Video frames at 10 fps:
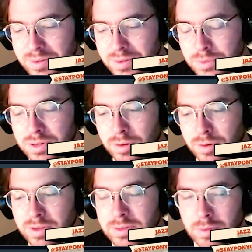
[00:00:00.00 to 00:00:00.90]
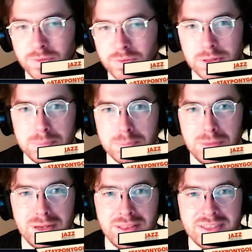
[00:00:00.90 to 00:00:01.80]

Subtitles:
was it obvious from the first minute